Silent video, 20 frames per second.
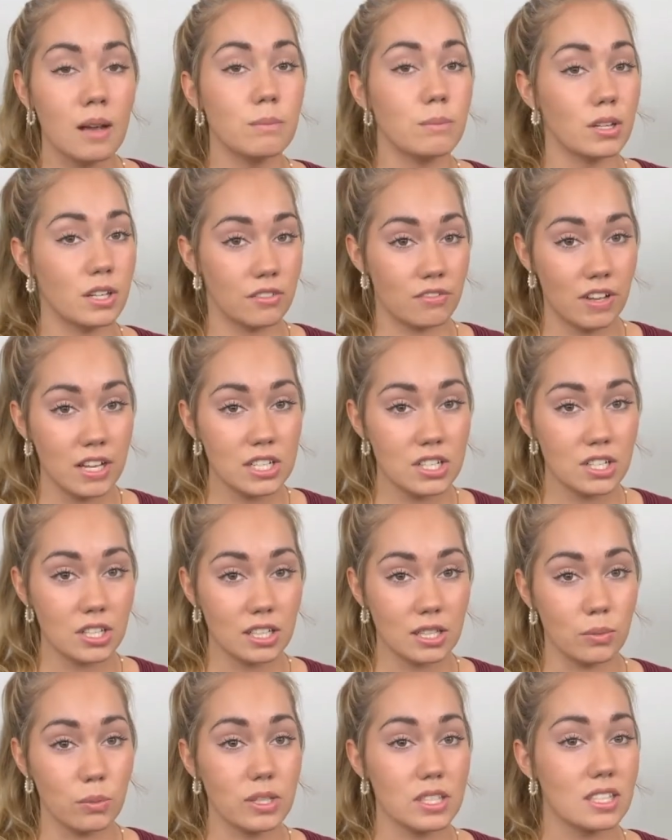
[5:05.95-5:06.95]
But
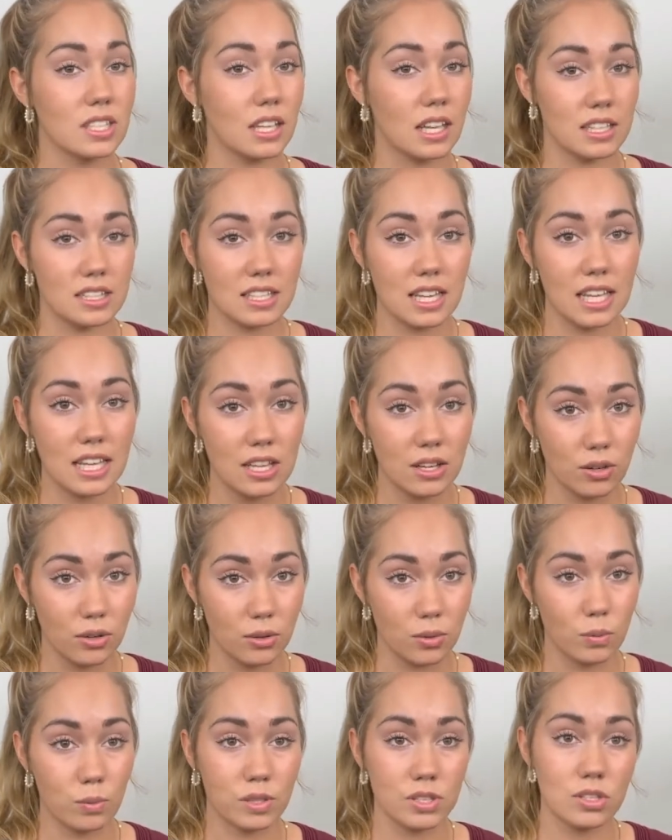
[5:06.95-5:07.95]
eventually, once the gut's healed,
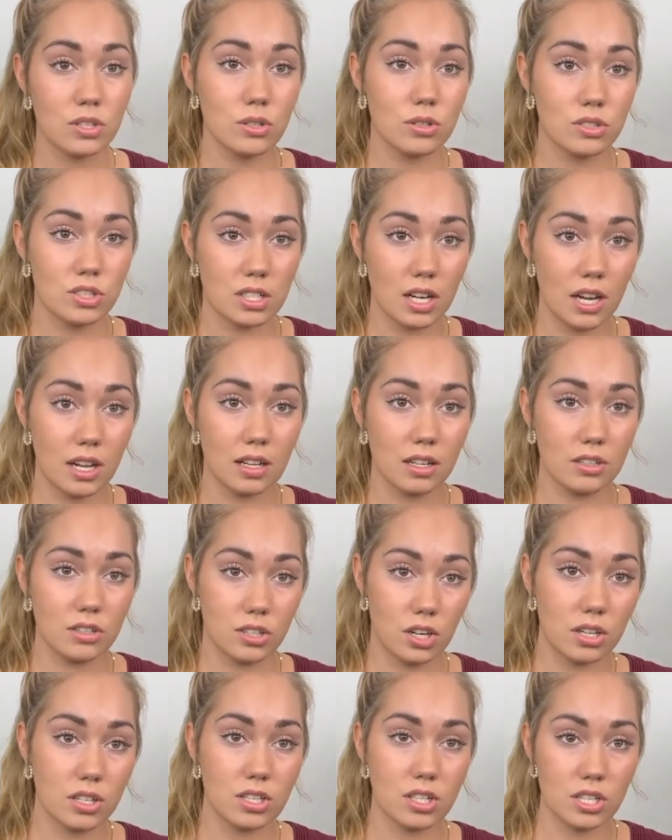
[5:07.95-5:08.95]
once those
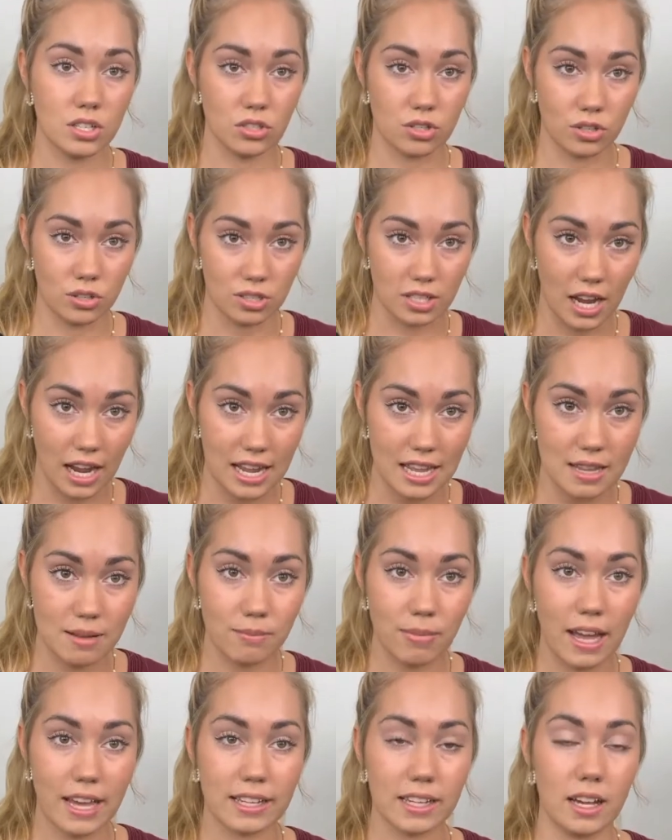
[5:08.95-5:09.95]
junctions are tightened
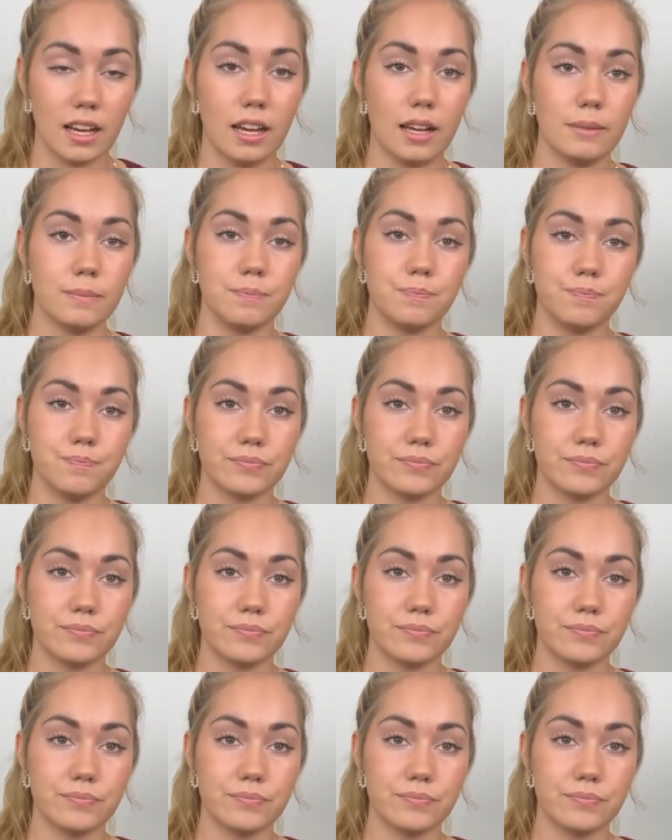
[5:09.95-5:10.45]
back up,